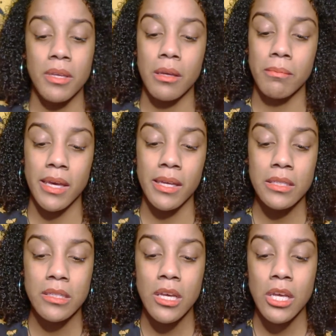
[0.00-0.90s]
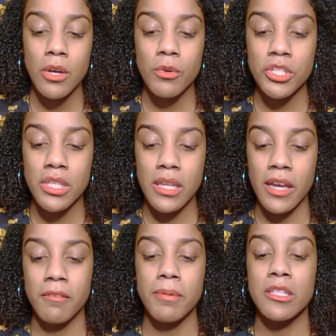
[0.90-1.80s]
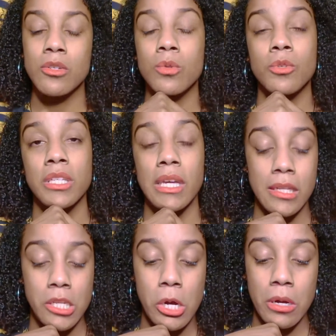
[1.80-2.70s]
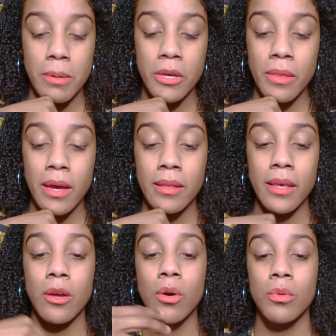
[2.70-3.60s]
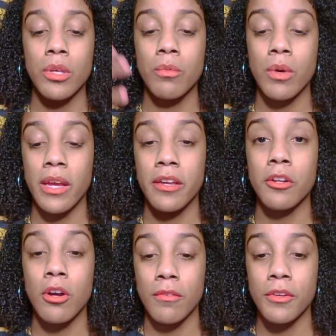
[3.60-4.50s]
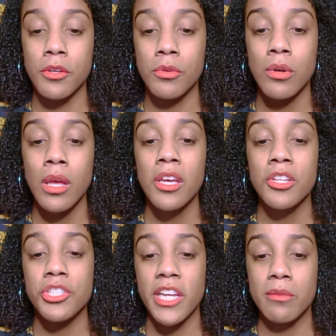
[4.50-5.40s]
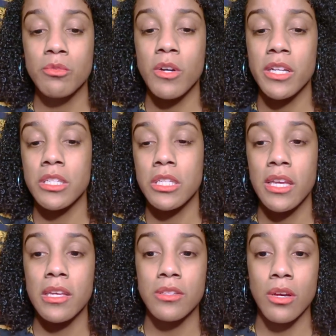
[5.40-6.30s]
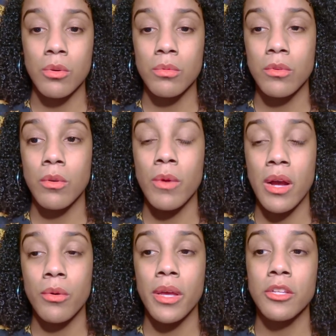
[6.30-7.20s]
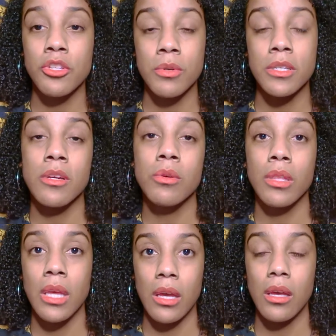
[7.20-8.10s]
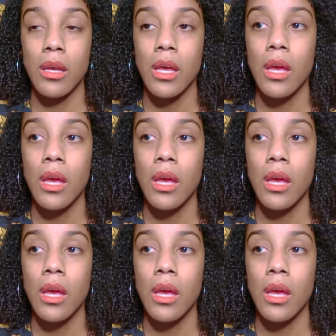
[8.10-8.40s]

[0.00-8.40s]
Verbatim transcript: being met, which the Knight of Pentacles can talk about that. Like, oh, look what I can offer you. James wanted to take his own route and do his own thing.